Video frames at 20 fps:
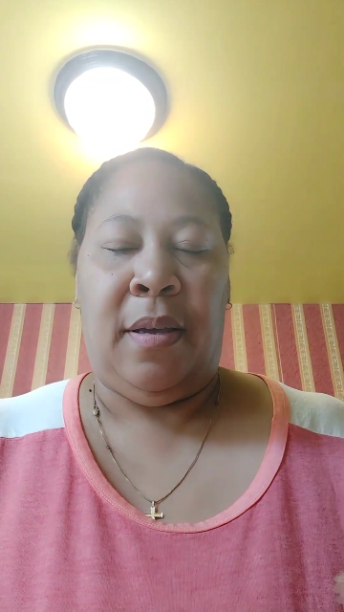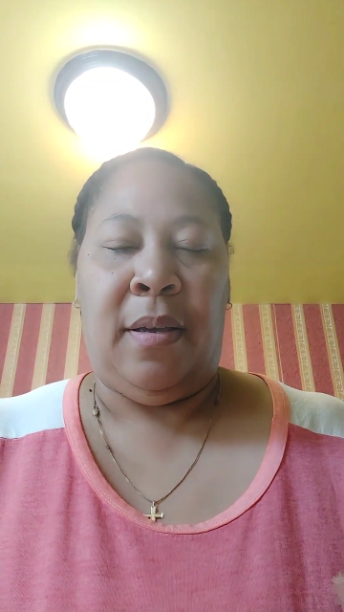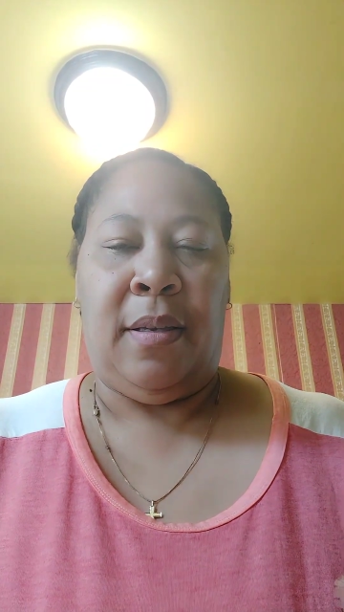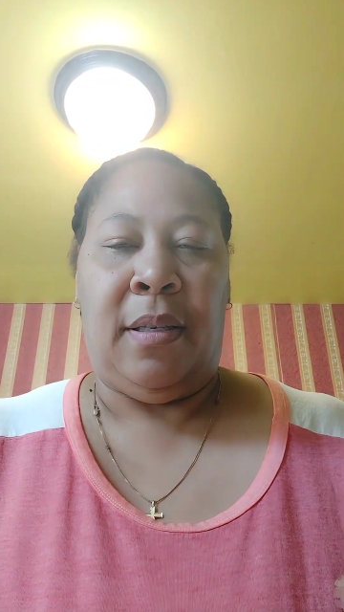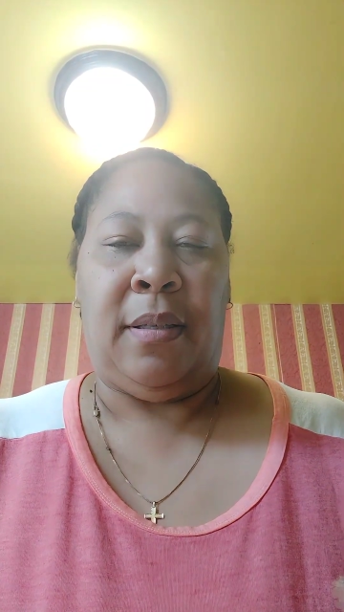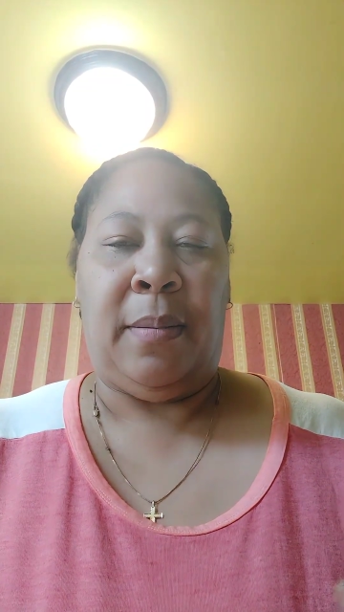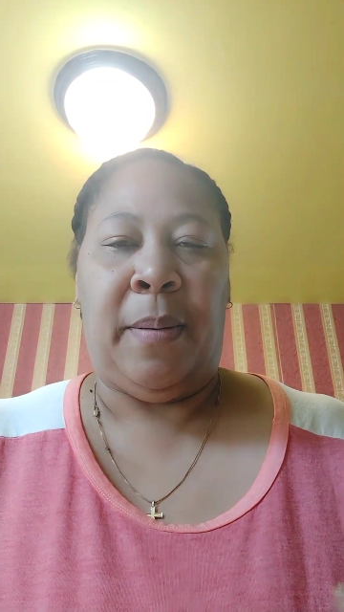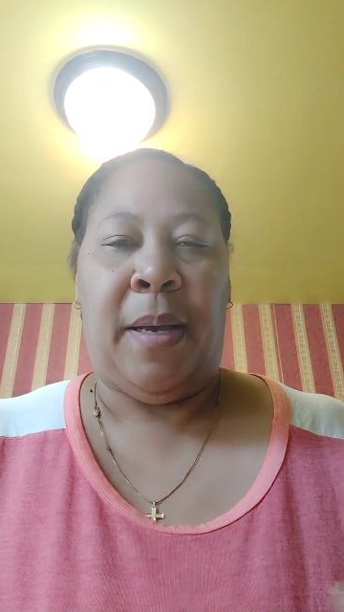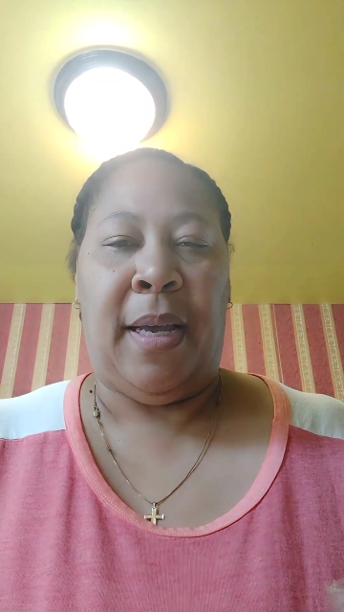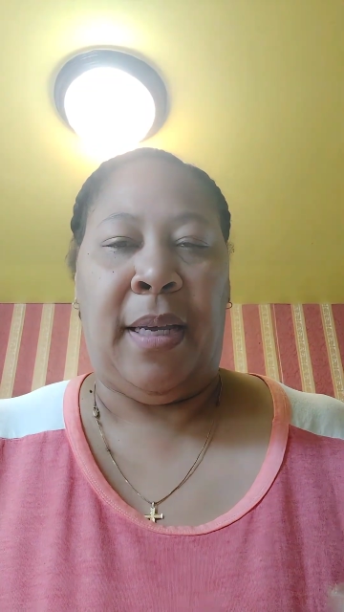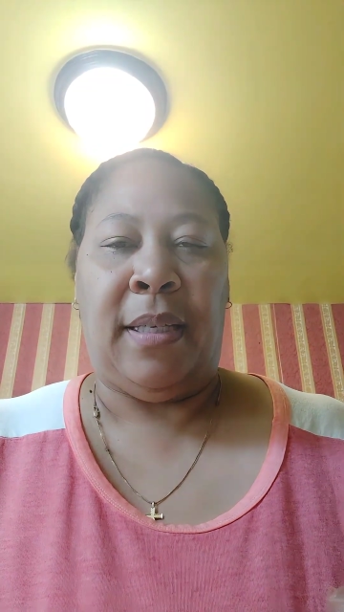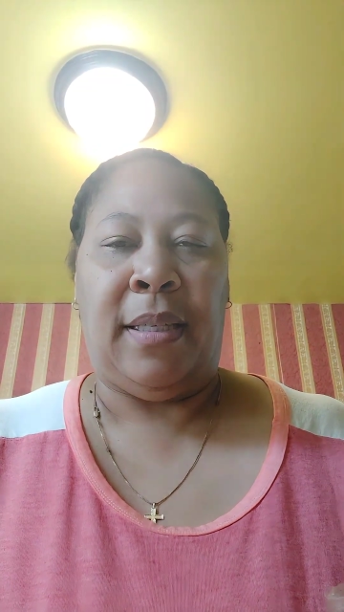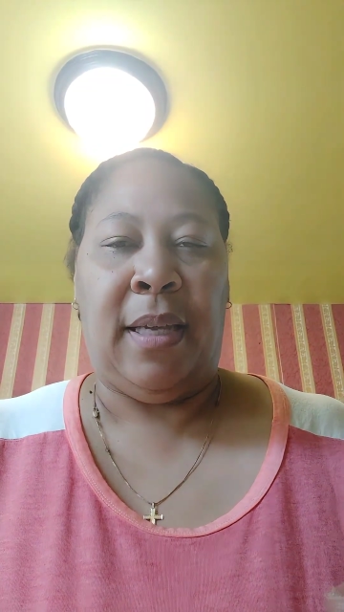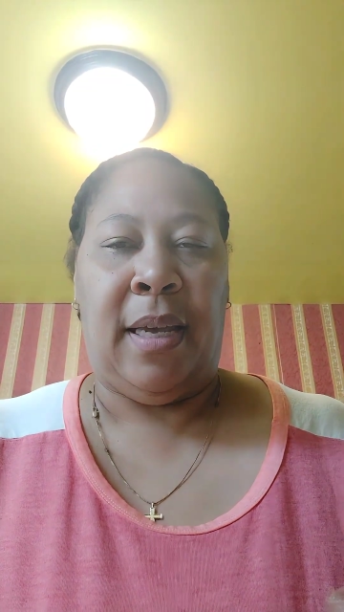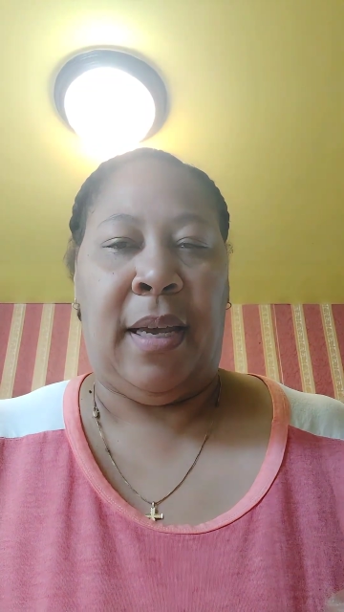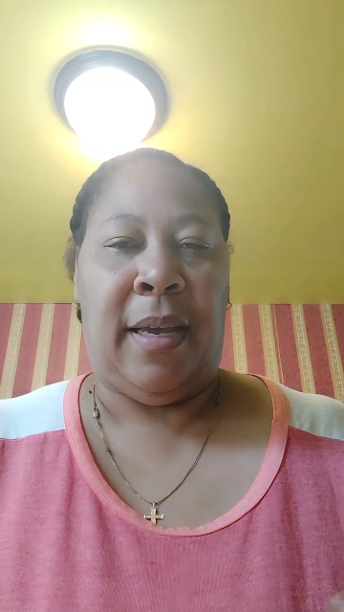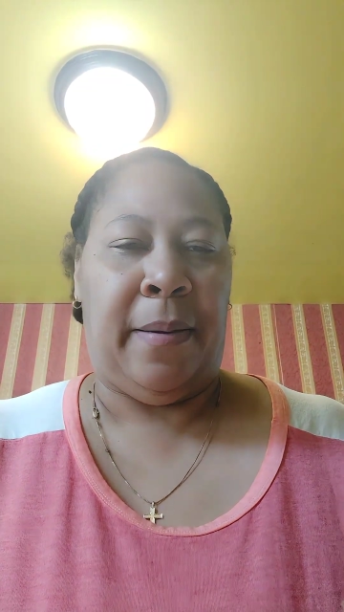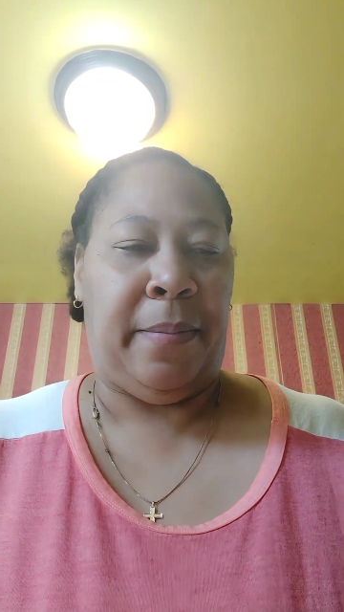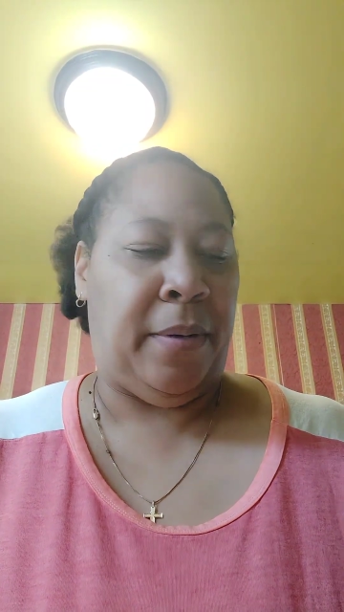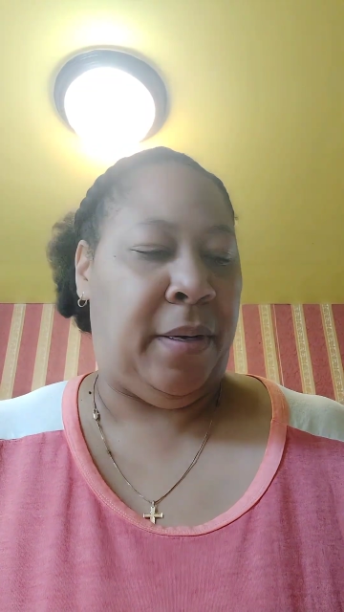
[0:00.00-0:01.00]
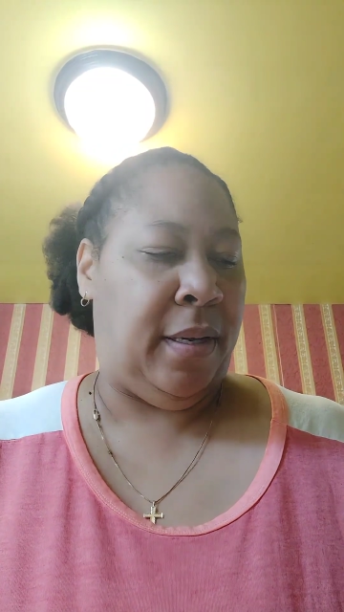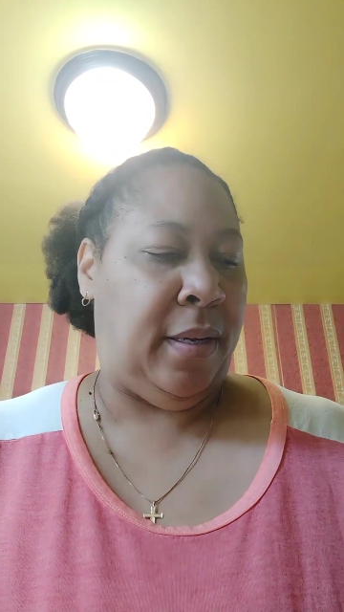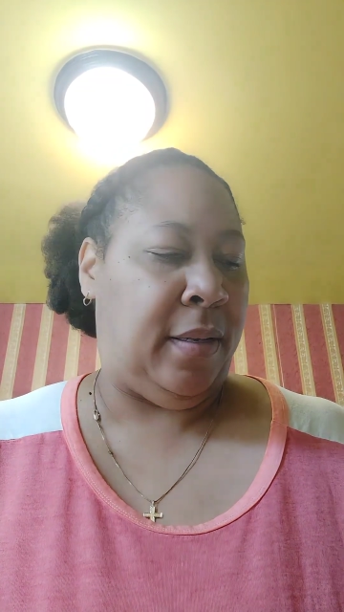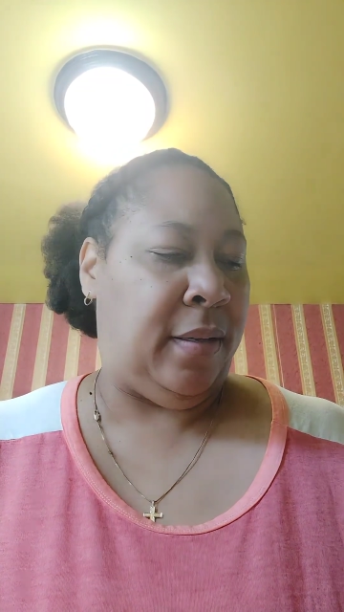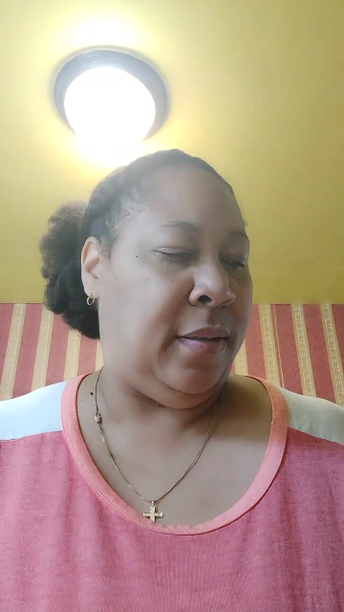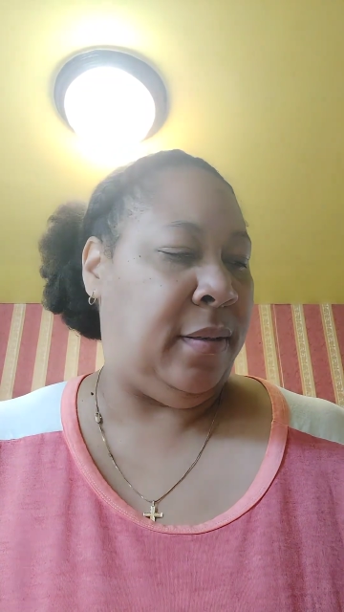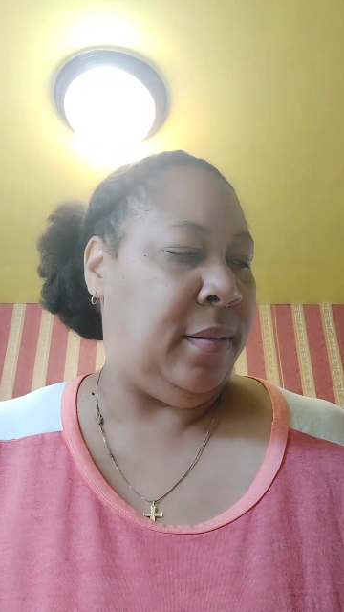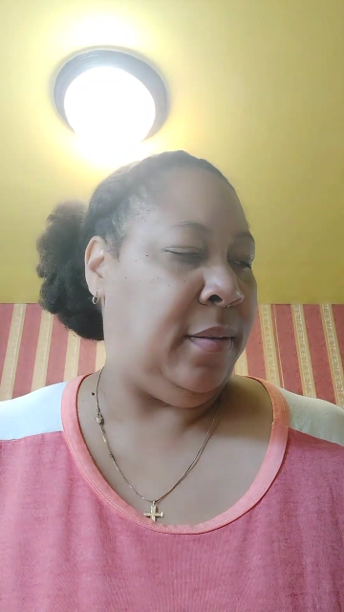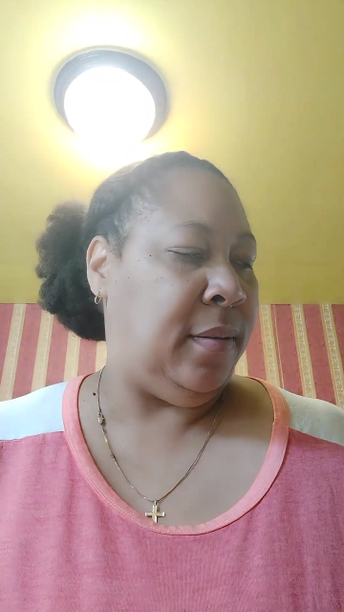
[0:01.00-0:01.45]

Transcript: spice cabinet